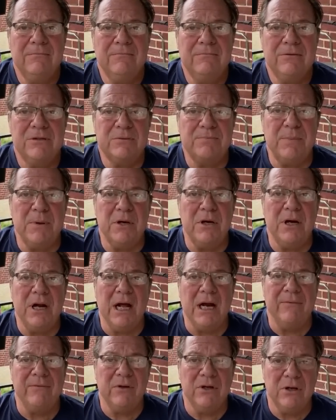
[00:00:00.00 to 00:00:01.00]
Spit it
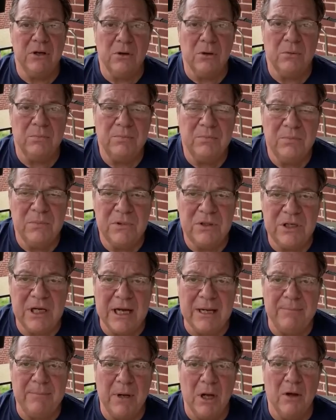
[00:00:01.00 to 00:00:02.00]
out if you know.
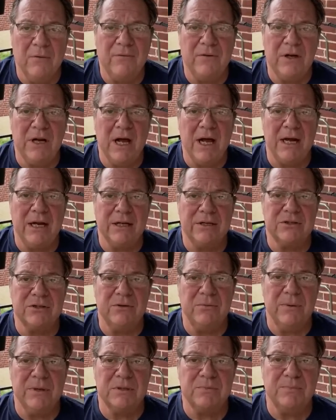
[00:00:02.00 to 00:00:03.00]
Dan Bell Fanatics. There
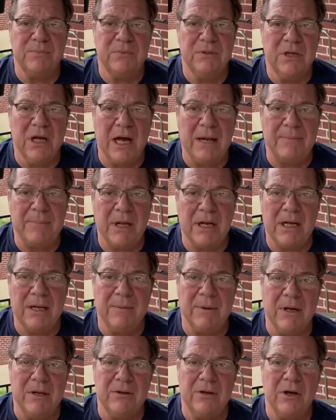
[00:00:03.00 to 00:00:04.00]
must not be
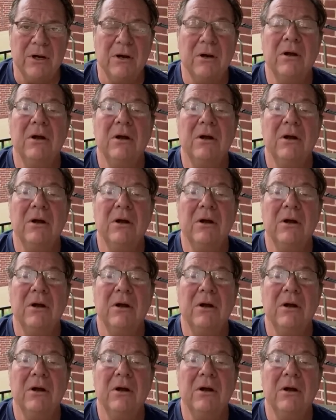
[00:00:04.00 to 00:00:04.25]
anybody there.